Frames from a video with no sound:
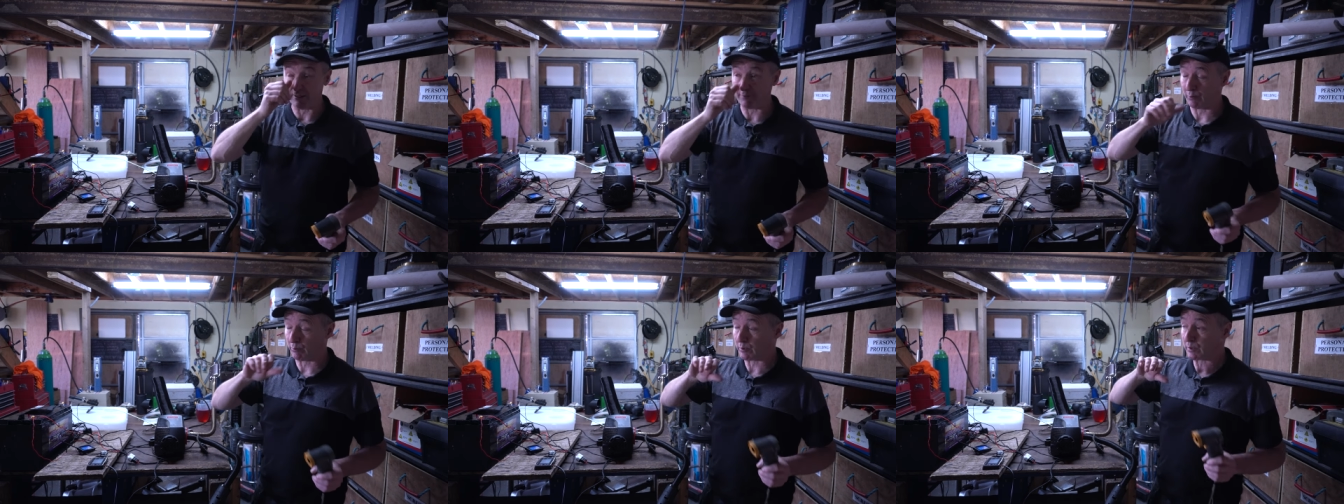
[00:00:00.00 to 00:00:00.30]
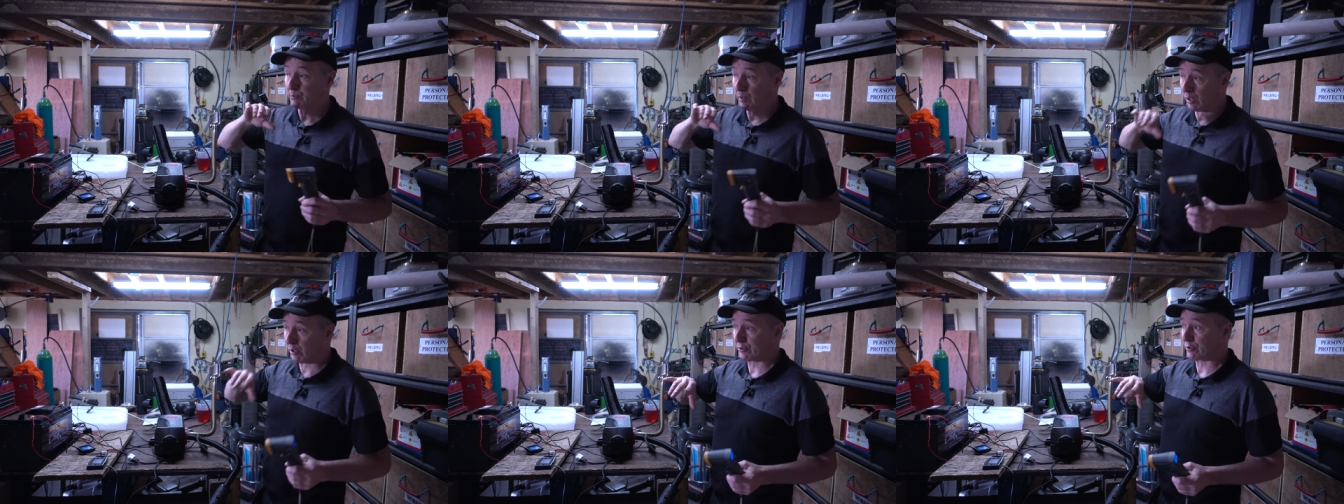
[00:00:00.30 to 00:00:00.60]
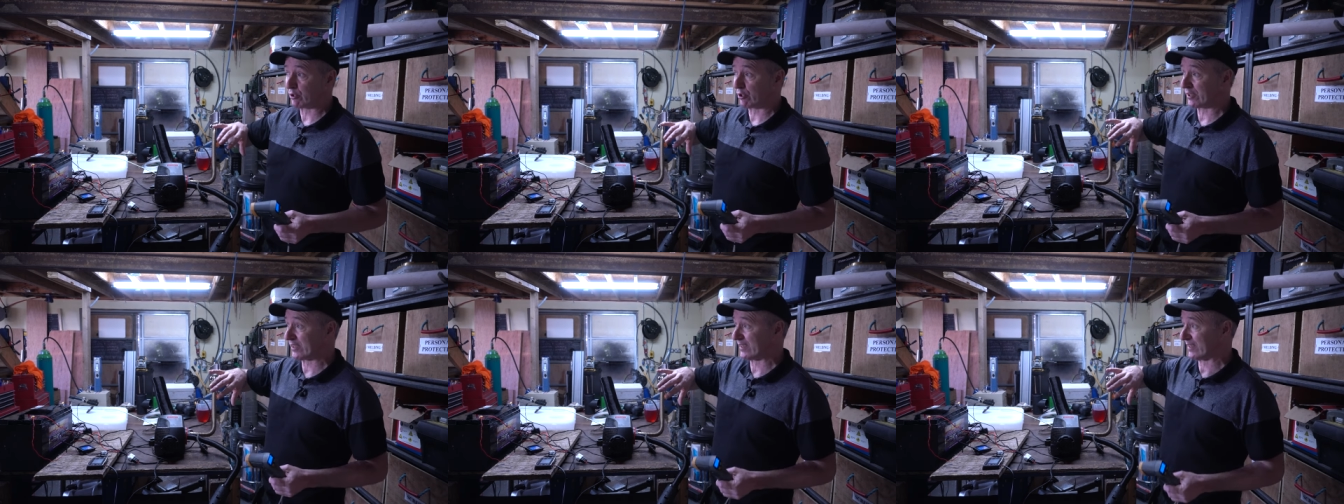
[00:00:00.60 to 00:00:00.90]
If it was blown
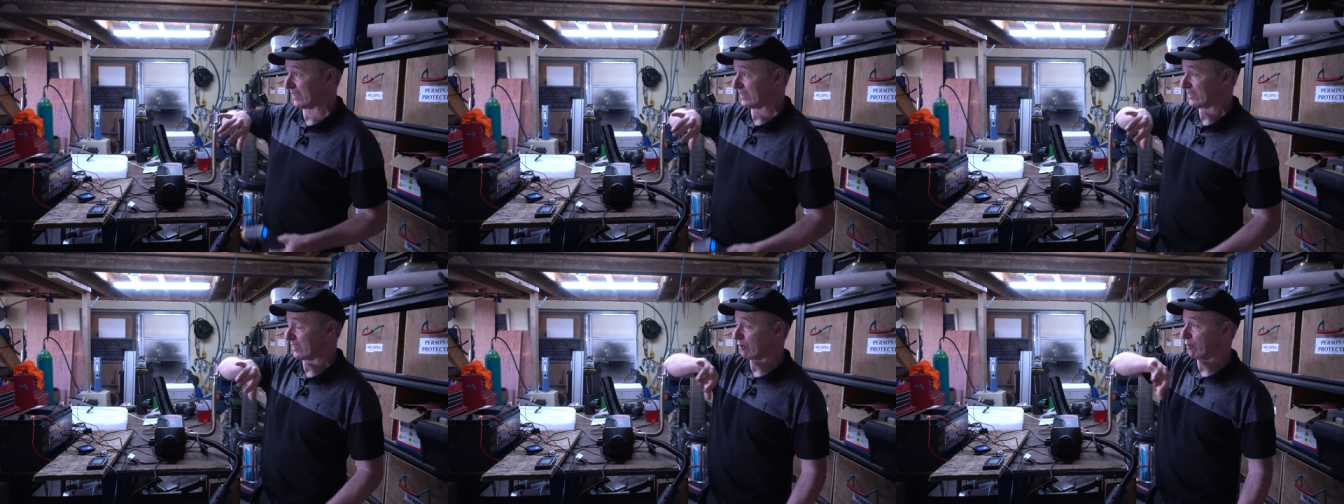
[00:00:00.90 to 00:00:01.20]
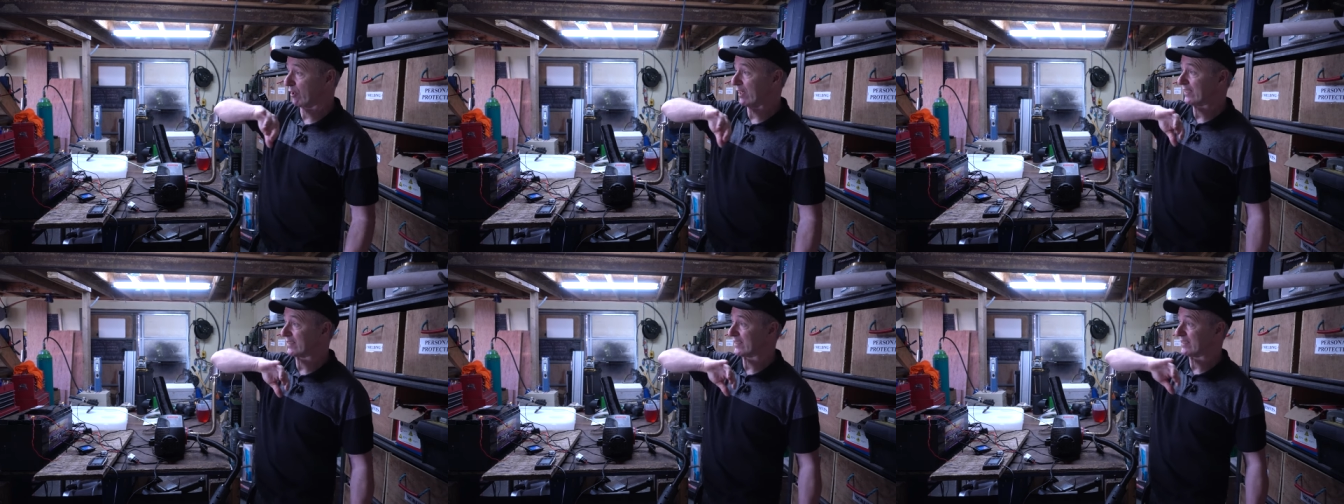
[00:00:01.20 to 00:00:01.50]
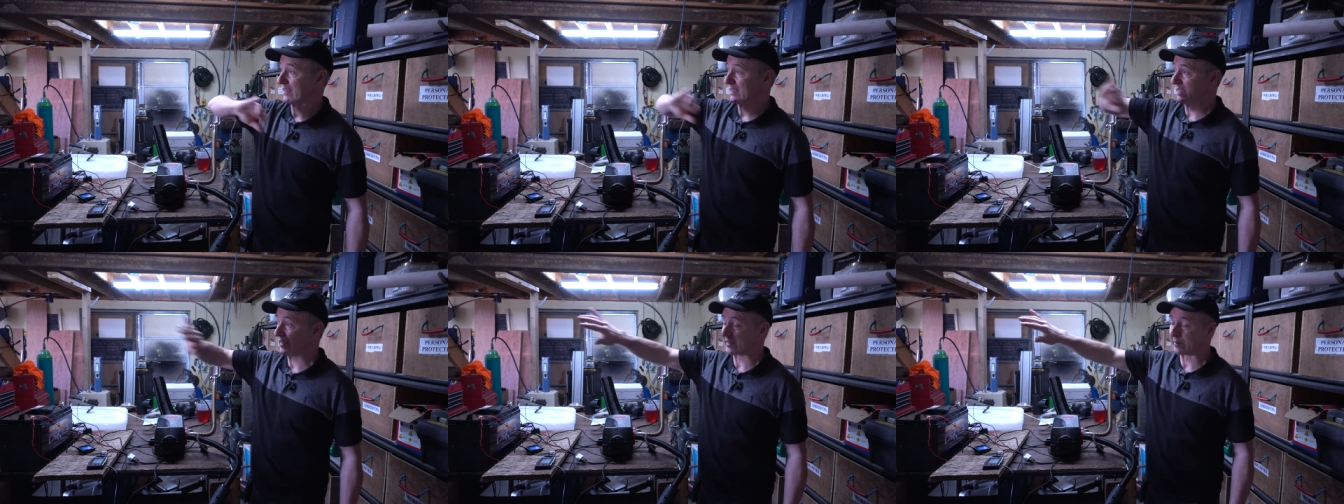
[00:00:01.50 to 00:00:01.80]
36 degrees
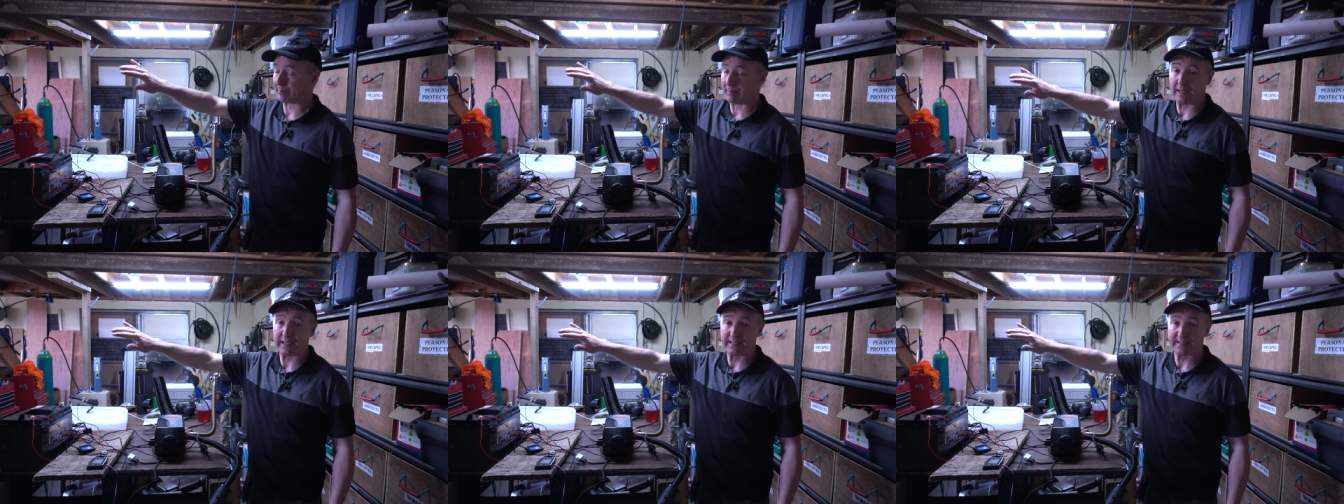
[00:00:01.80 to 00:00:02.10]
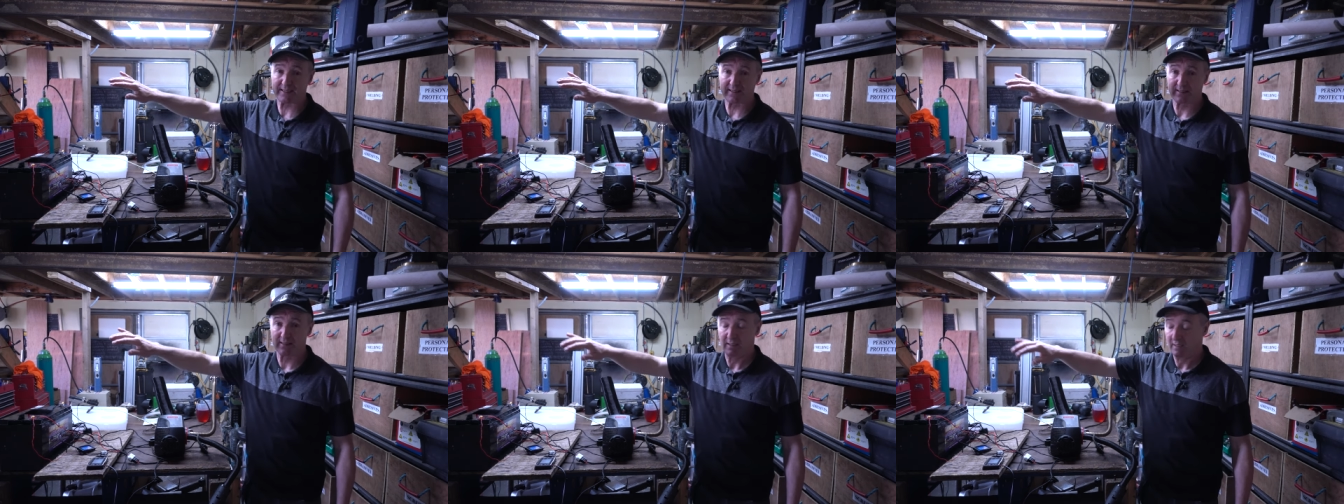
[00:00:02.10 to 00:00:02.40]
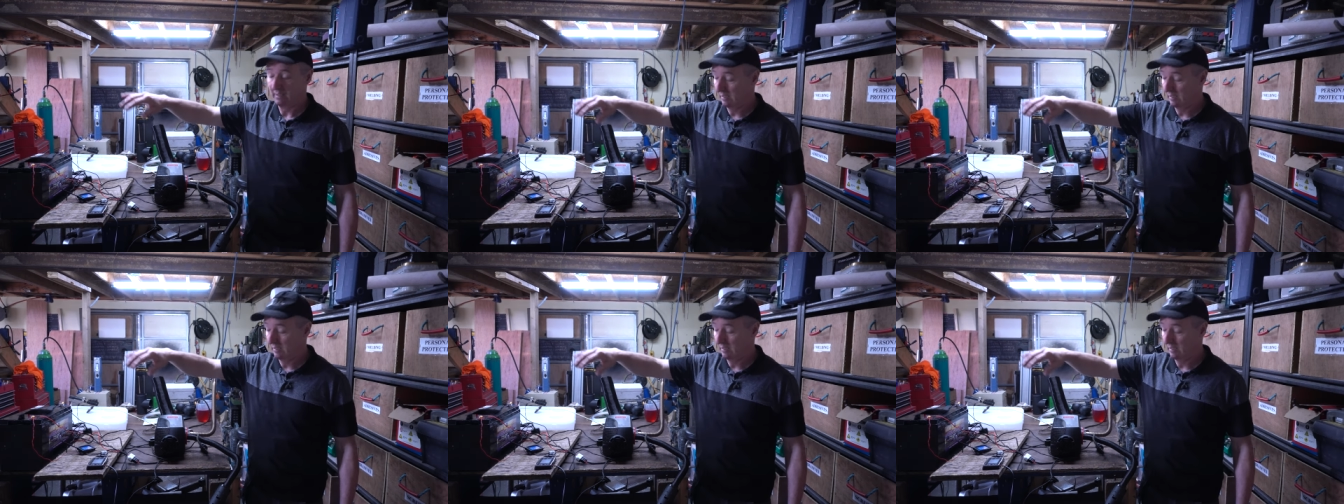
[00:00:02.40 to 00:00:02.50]
into this space,